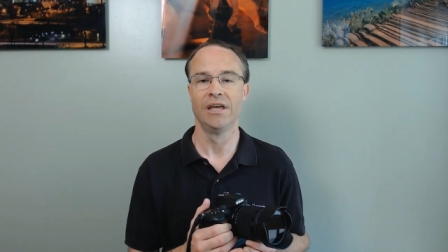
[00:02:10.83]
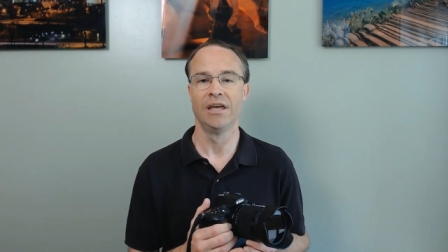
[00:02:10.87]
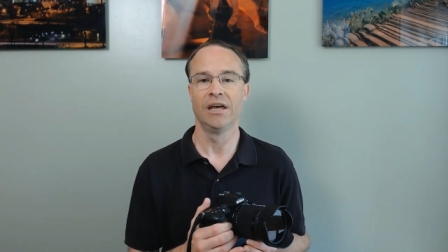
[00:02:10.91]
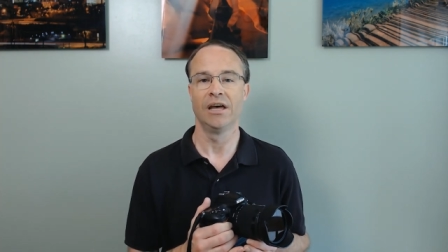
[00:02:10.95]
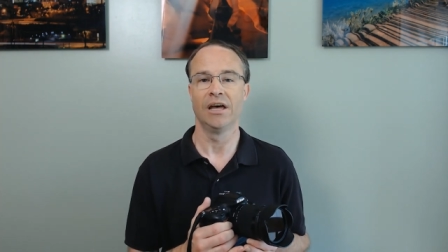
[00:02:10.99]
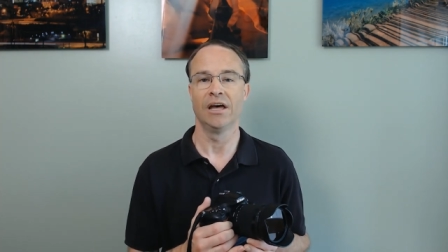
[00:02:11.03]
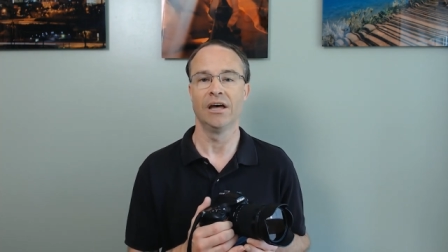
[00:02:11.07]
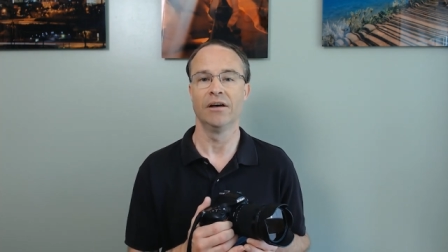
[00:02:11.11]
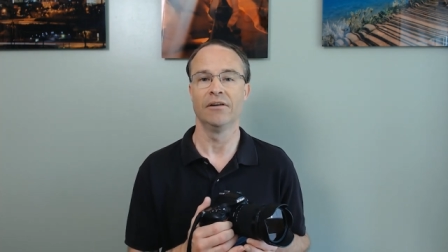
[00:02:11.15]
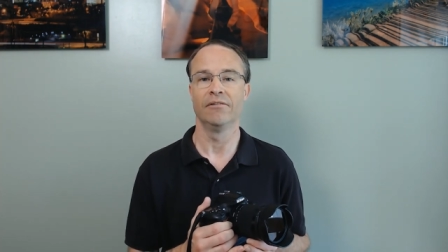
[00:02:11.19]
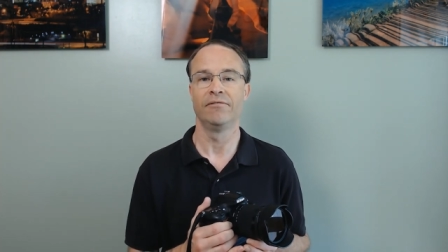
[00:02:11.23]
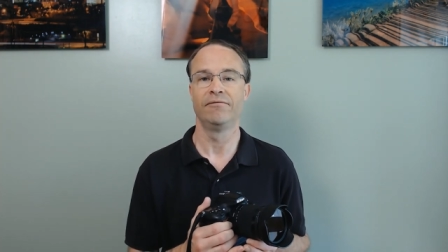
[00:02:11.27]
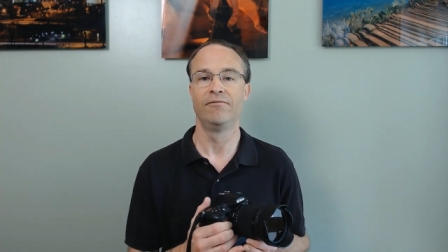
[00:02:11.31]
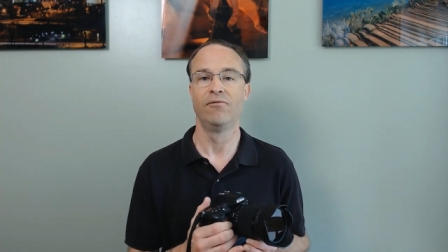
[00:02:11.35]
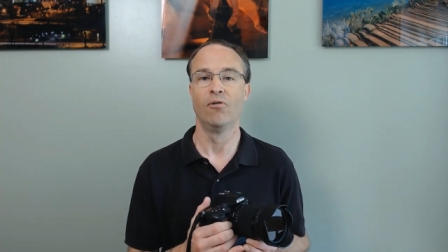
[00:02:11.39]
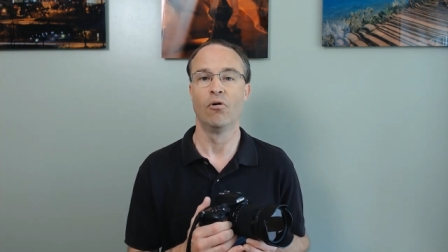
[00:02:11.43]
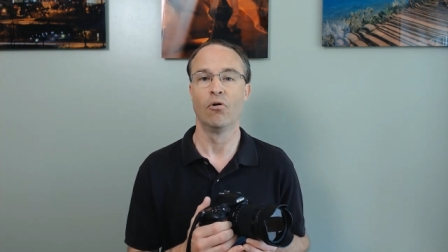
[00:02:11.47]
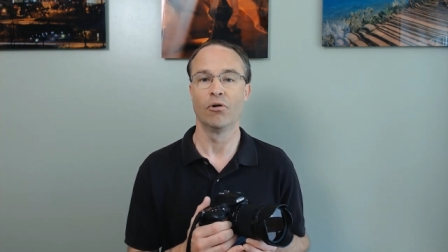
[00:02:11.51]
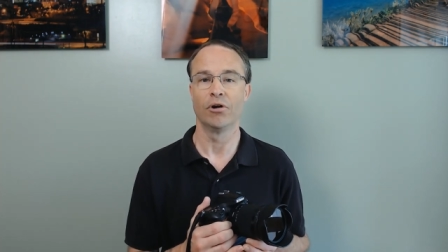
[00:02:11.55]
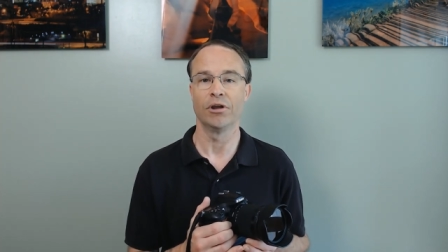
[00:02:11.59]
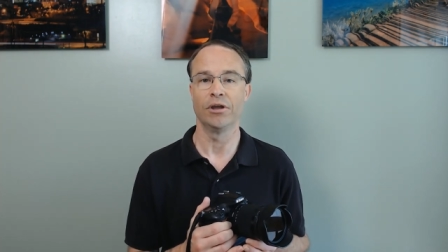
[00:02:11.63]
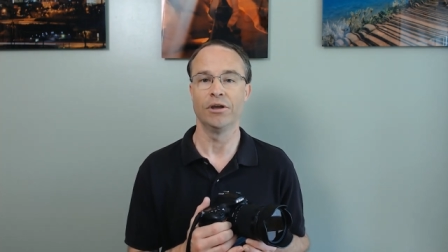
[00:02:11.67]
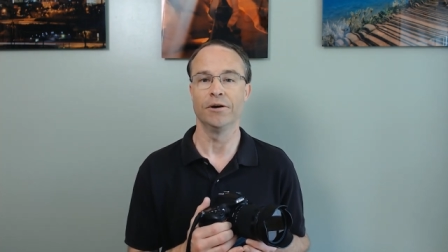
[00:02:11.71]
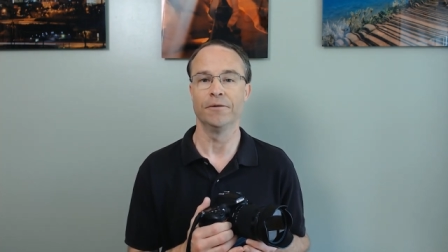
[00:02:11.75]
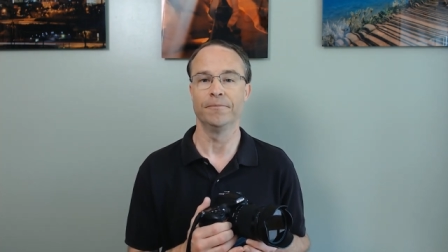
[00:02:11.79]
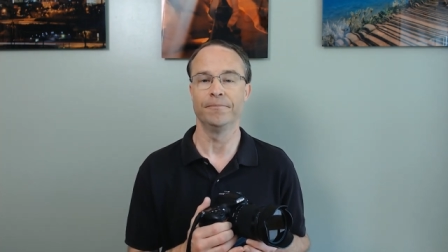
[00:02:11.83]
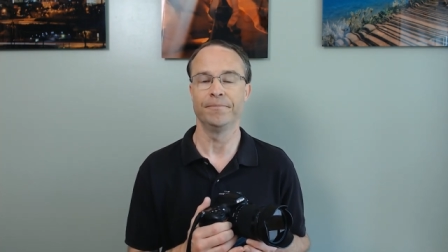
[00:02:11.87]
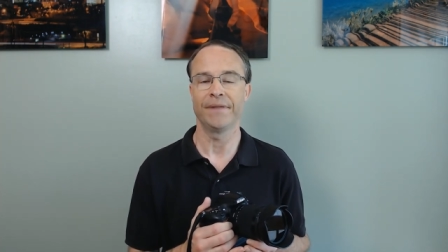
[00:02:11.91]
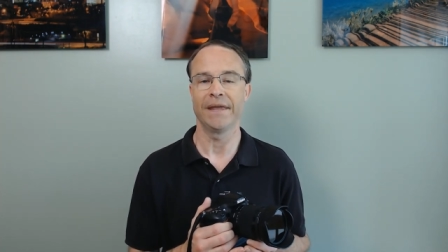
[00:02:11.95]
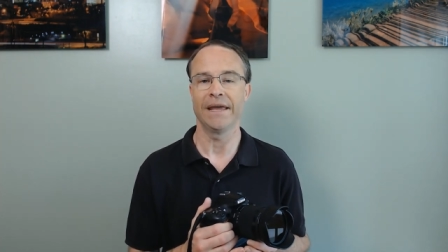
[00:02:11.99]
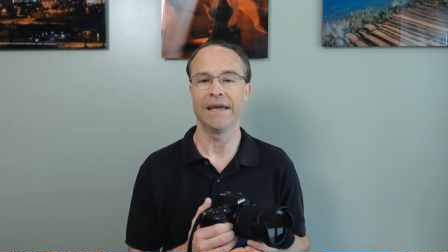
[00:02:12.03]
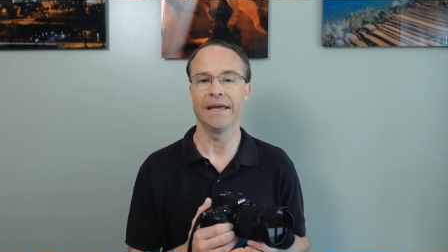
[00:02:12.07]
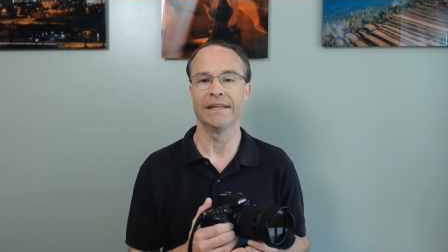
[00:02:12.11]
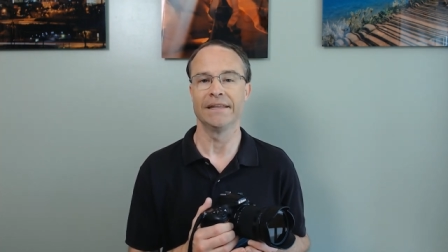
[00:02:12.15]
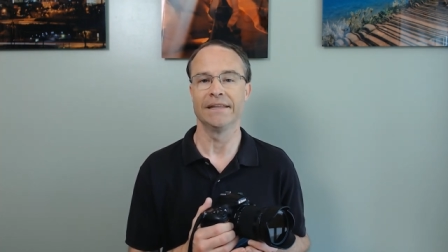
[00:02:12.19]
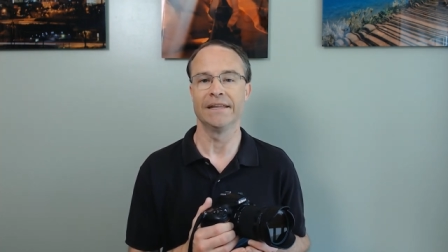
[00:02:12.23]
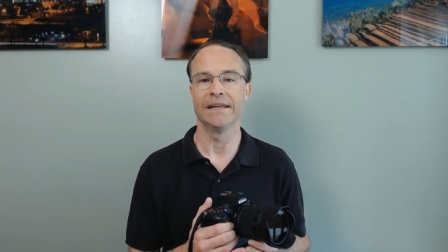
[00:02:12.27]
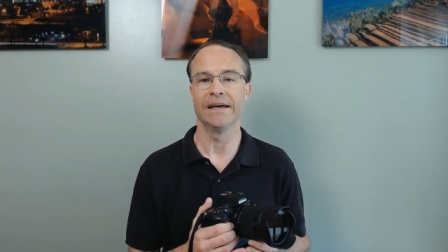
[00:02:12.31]
uh, for you.
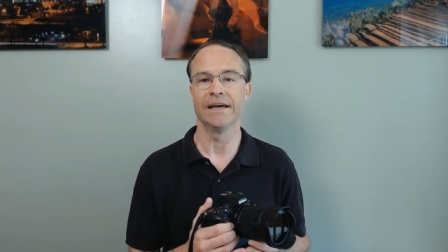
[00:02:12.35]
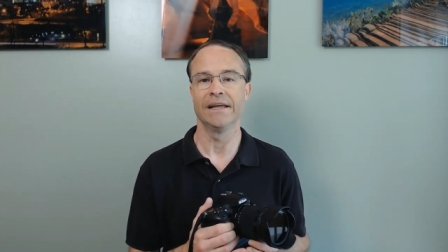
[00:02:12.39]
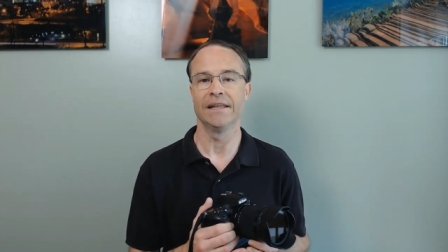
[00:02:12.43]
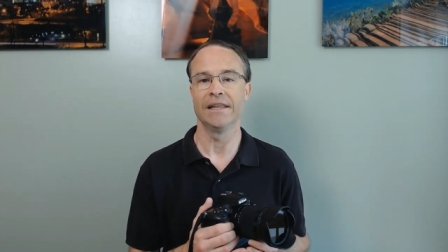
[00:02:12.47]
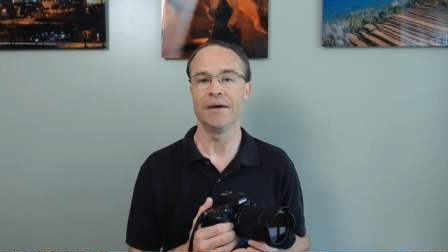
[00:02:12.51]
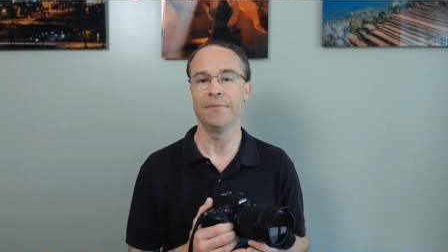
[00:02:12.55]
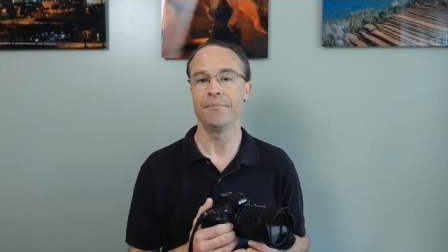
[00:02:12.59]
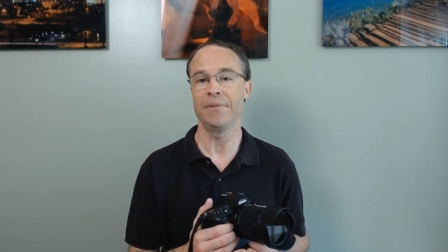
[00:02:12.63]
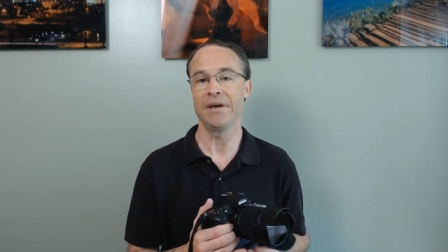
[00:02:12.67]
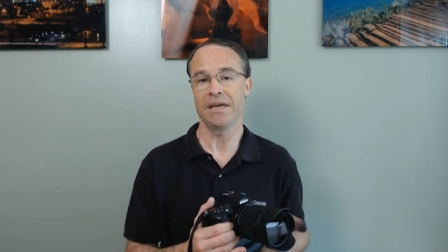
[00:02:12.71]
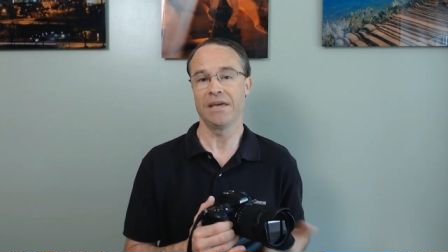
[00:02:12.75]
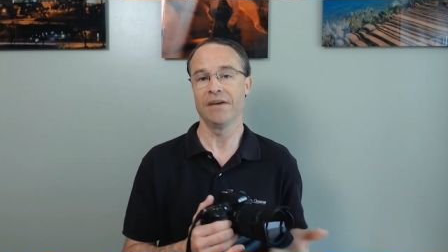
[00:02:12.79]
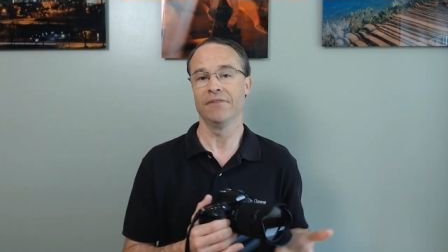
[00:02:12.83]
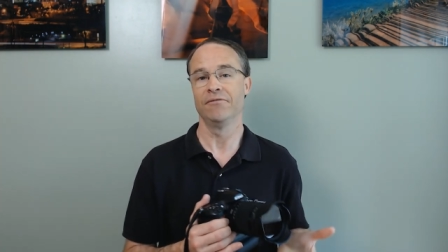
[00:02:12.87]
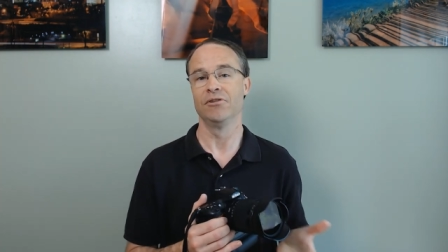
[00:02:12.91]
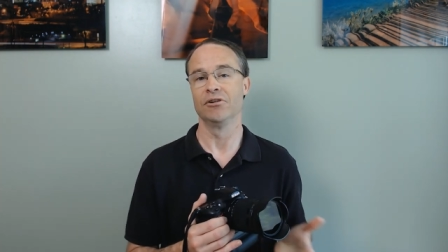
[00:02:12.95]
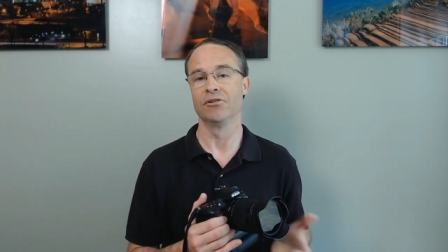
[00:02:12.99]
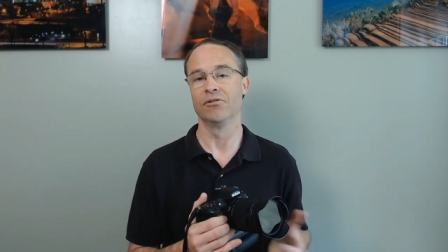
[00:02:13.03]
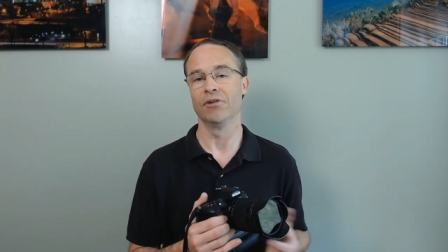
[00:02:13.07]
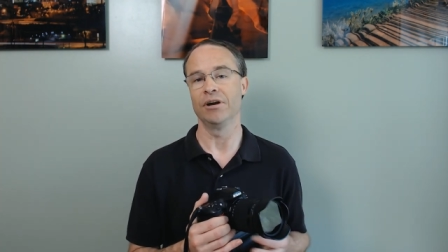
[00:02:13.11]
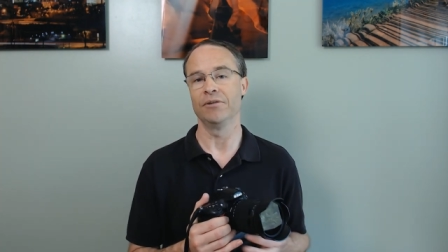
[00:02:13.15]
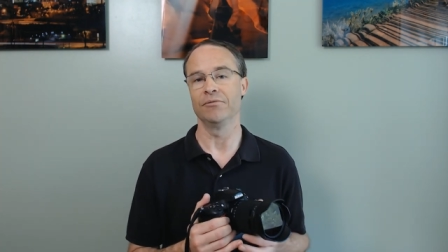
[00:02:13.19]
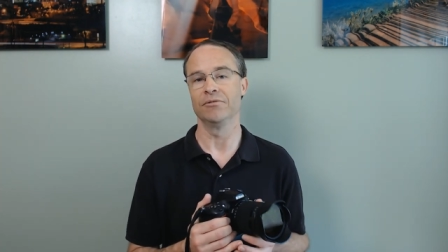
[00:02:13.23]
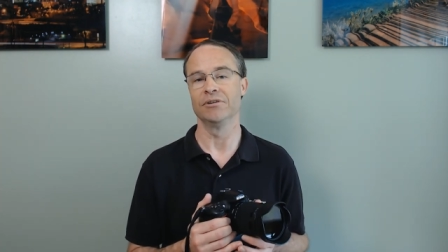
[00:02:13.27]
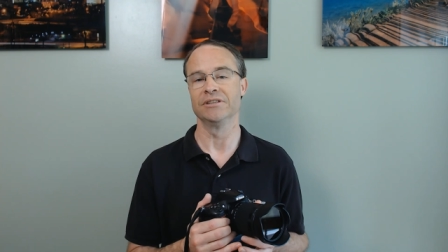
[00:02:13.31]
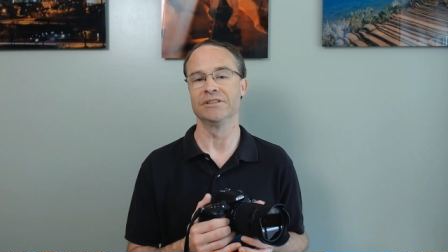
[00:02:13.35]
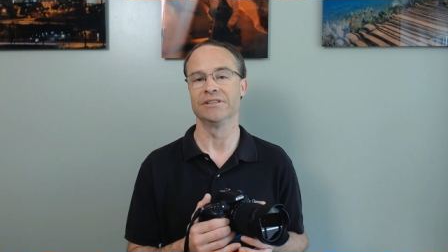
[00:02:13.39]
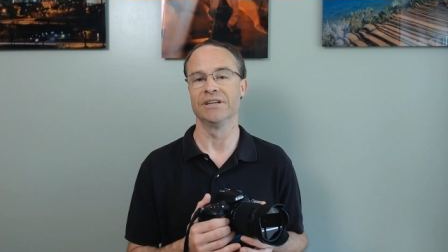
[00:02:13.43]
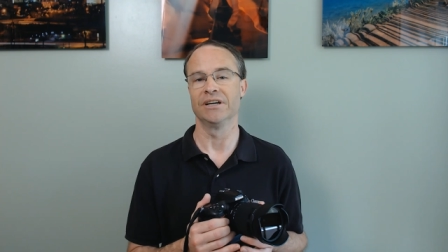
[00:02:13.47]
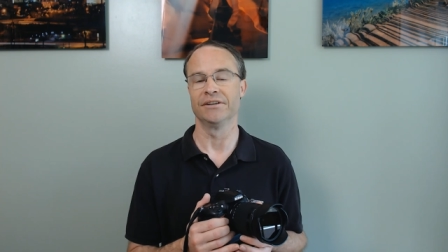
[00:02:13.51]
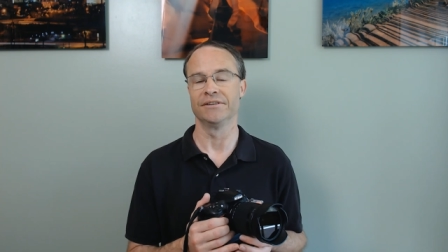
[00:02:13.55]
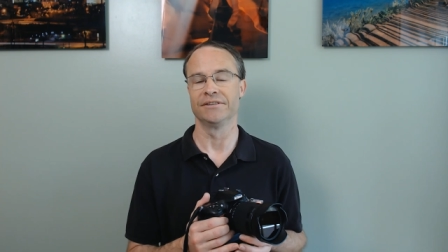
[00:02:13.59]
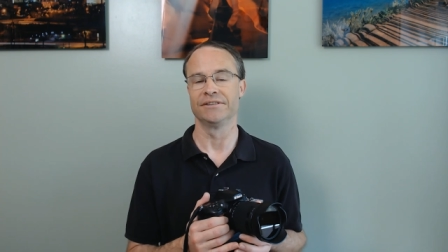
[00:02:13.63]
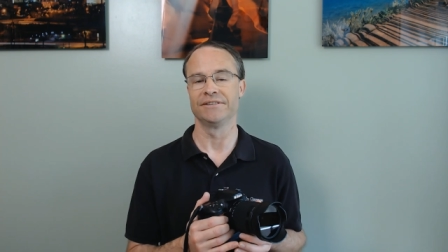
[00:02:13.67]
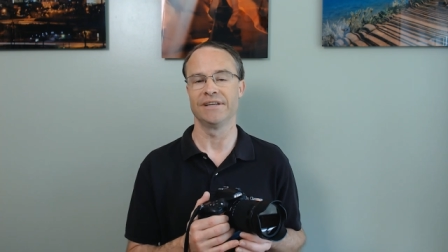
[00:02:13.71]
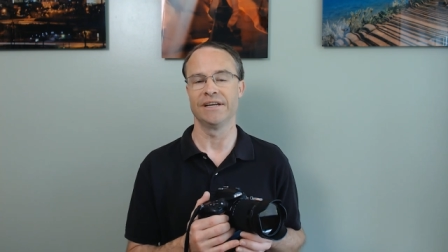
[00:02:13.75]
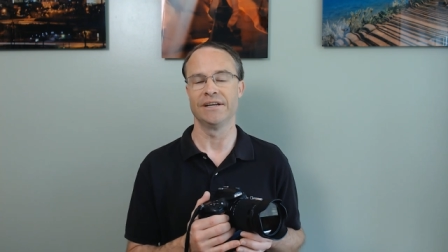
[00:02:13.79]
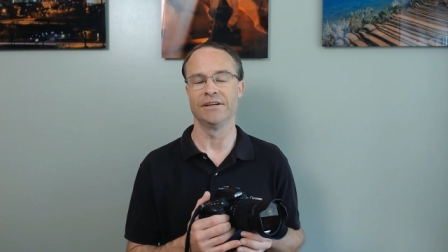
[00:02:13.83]
And uh, that may give you great results